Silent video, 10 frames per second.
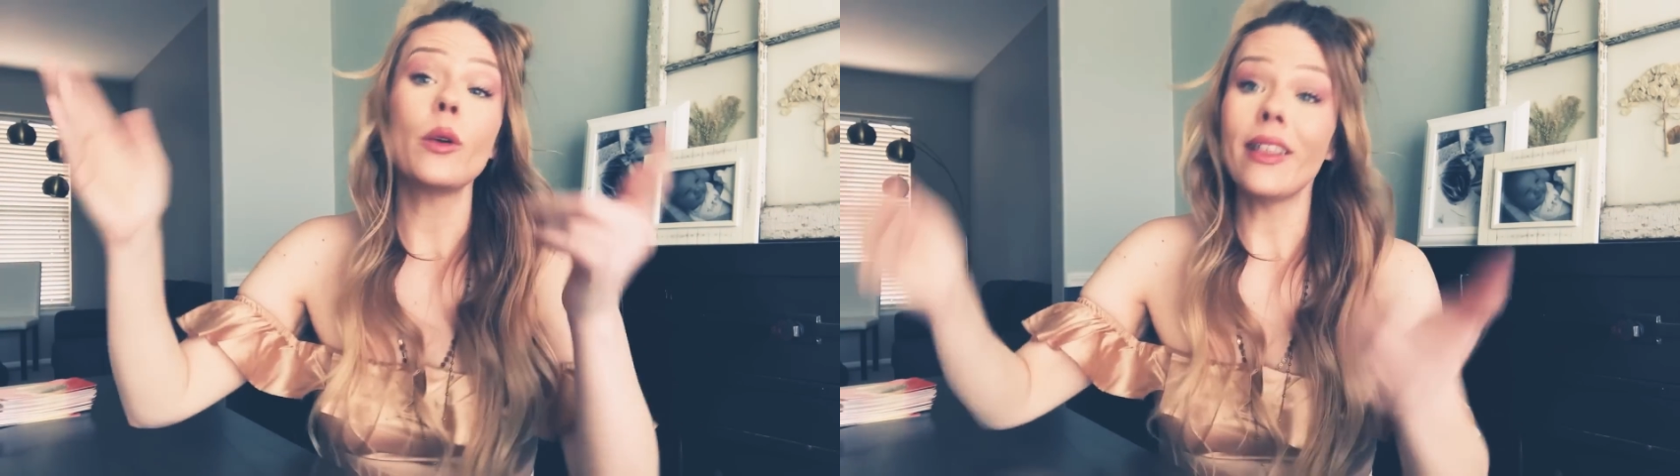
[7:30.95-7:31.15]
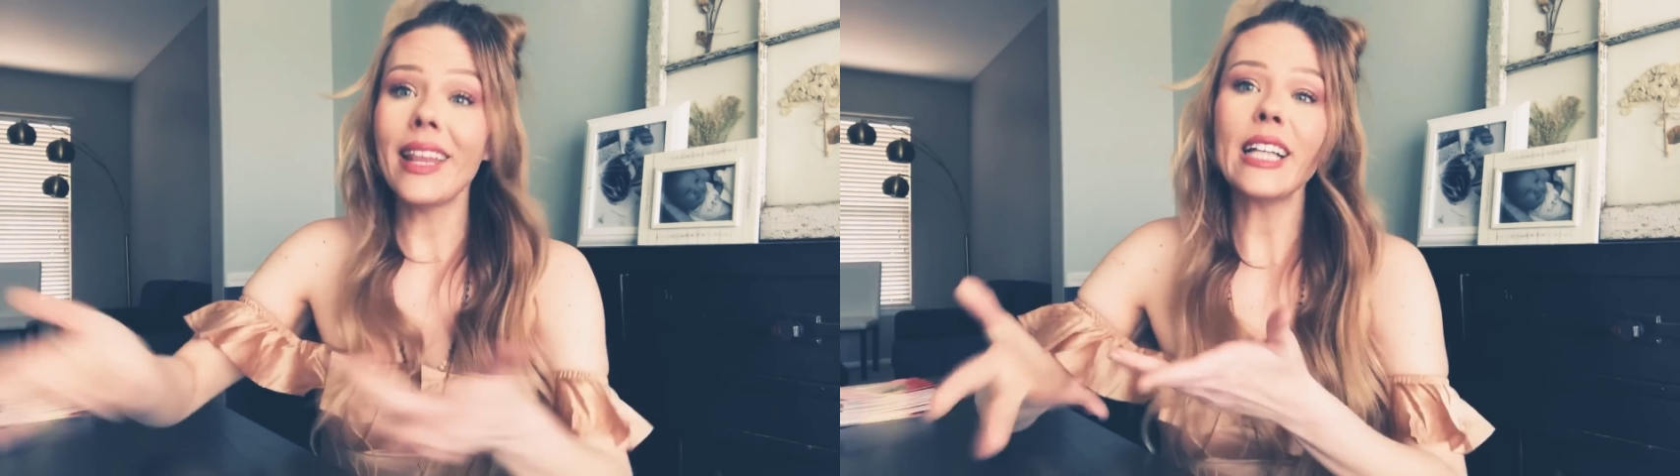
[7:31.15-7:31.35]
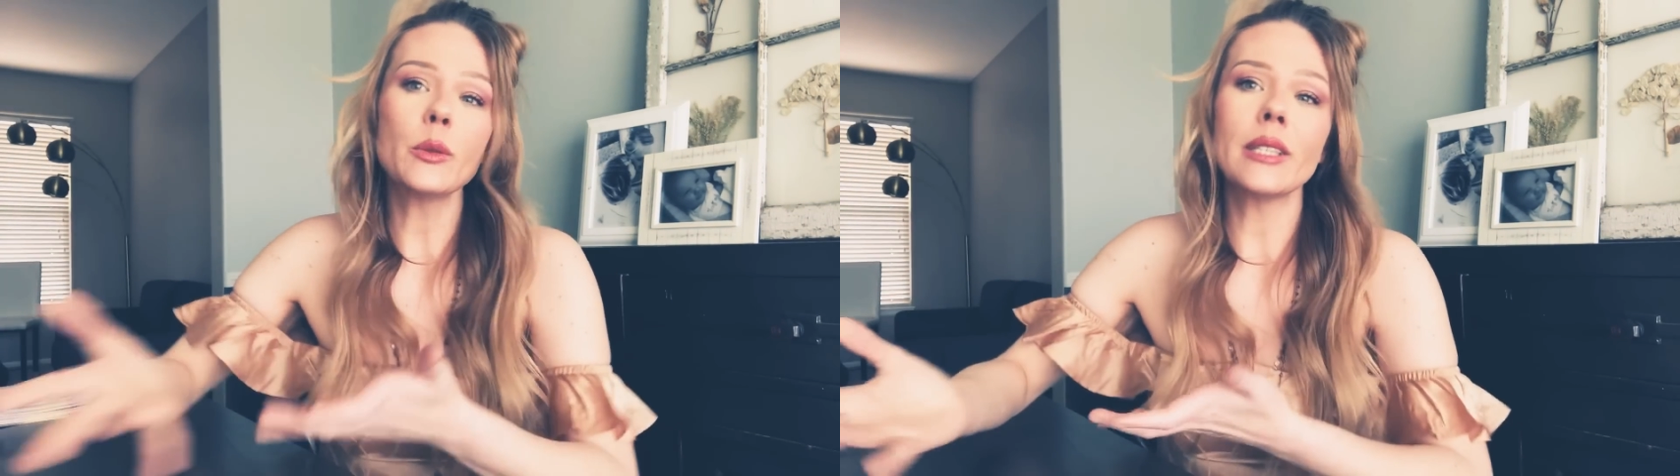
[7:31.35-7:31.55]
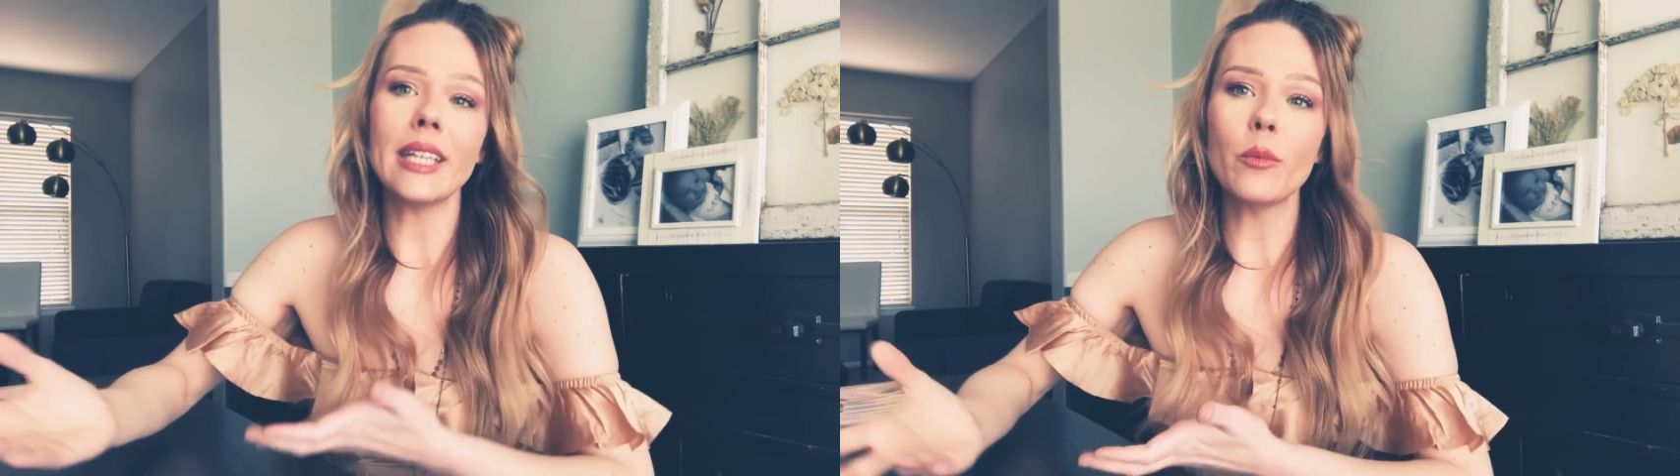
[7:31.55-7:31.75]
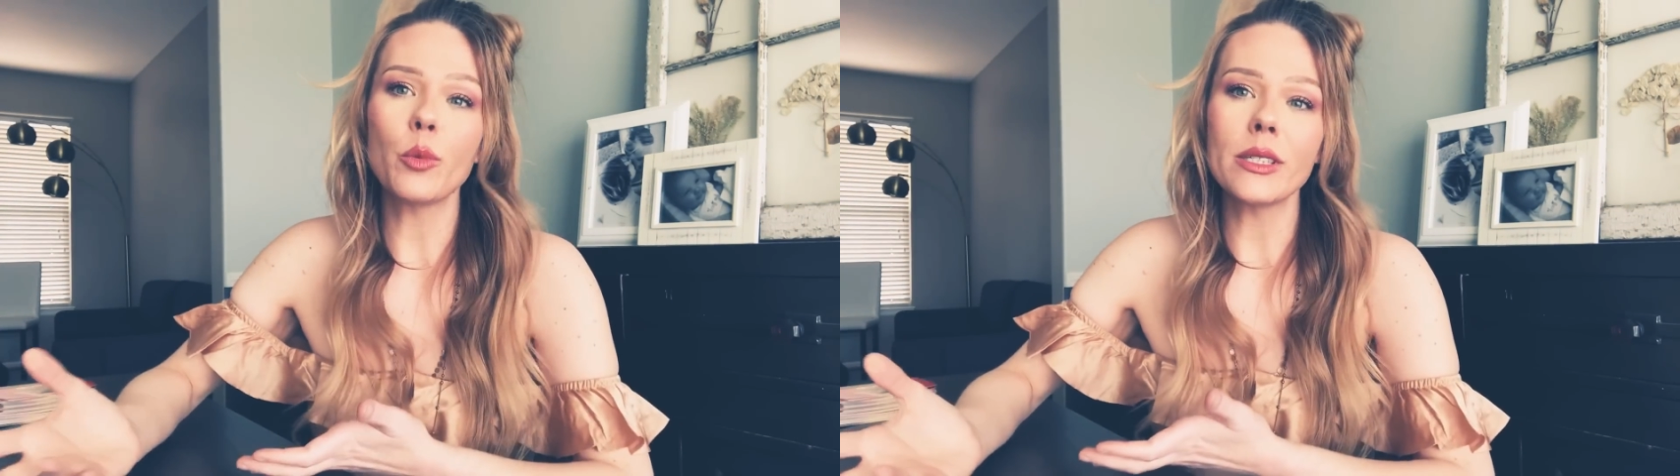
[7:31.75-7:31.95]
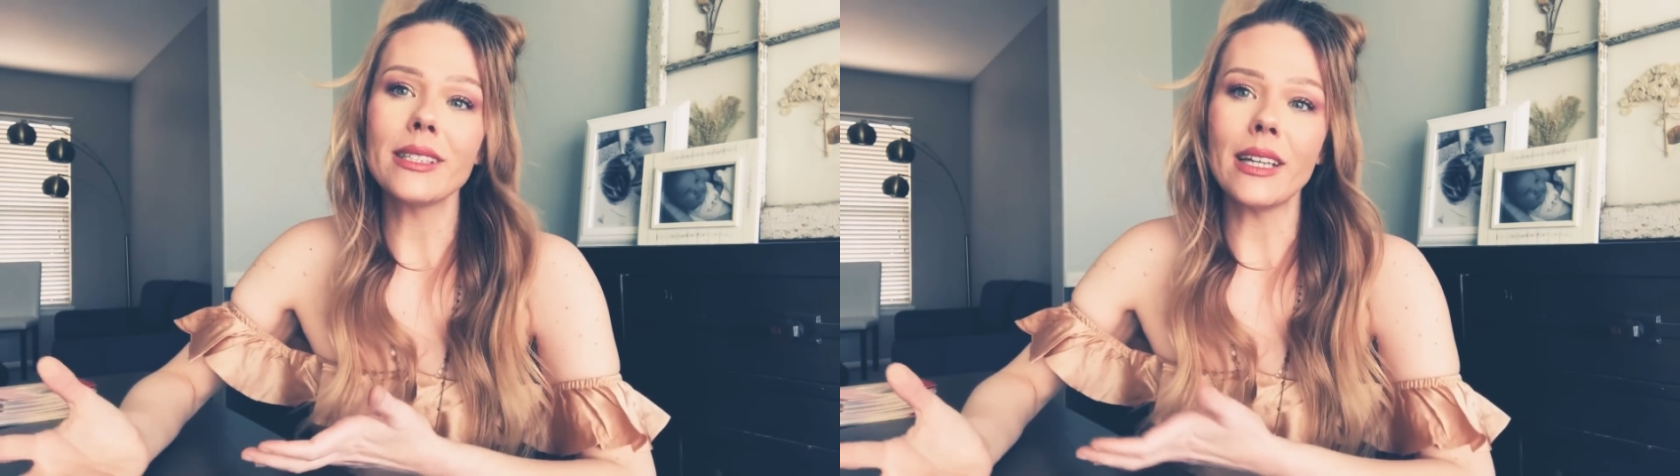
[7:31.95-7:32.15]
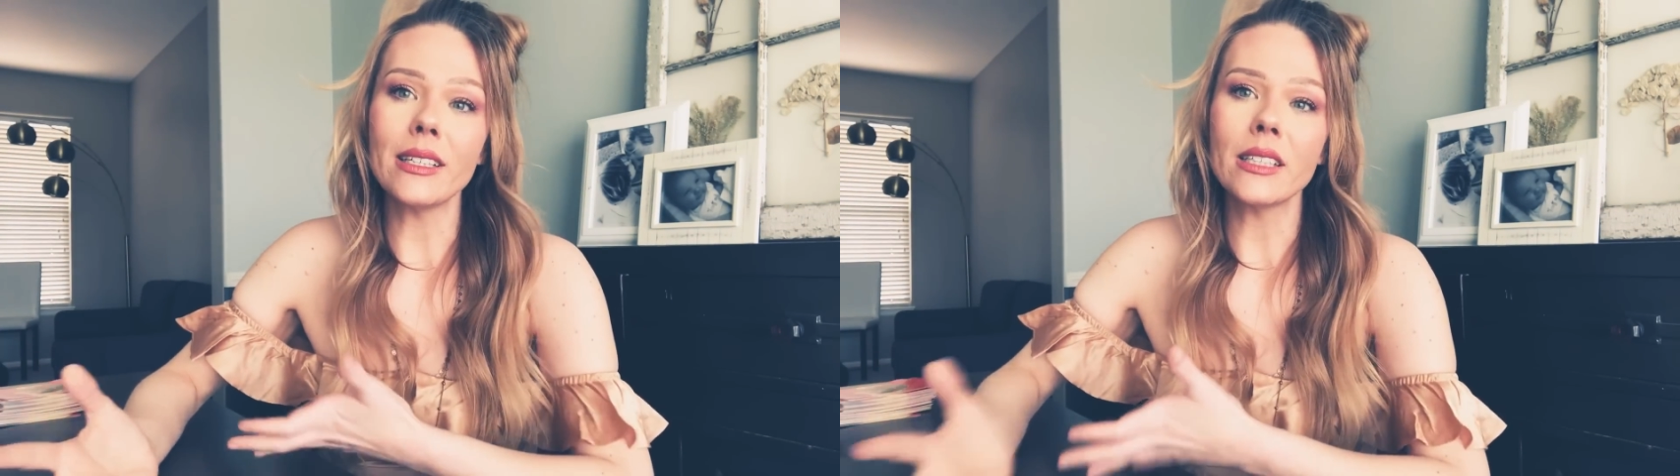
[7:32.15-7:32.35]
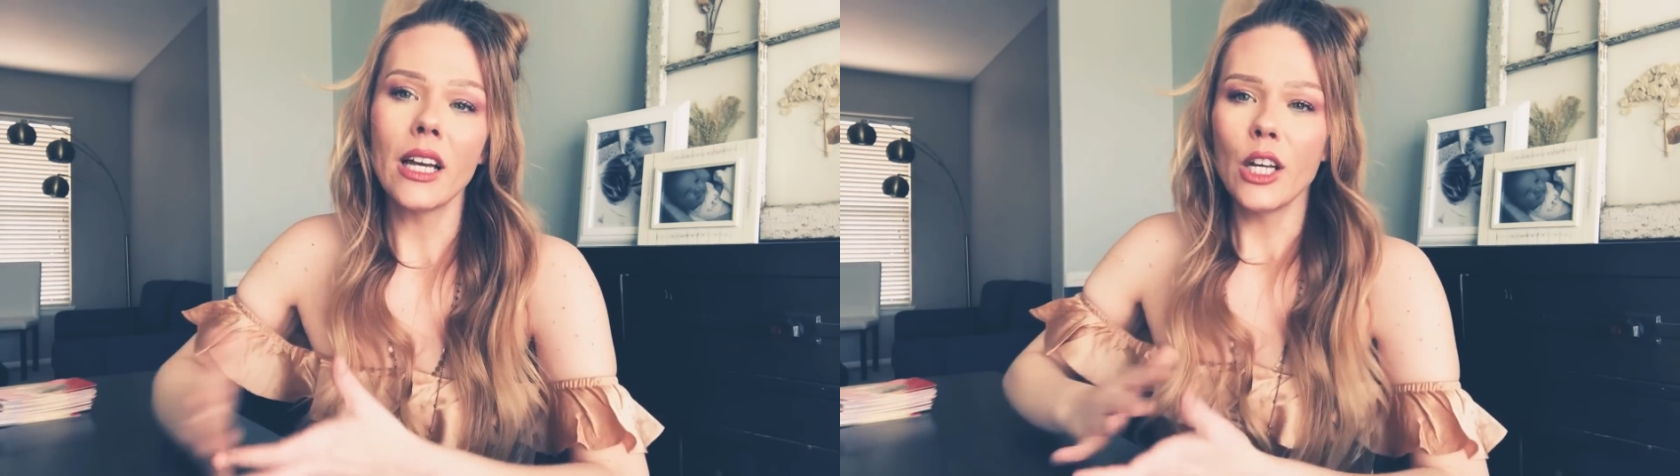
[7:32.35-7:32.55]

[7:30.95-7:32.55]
And that's what the Empress is.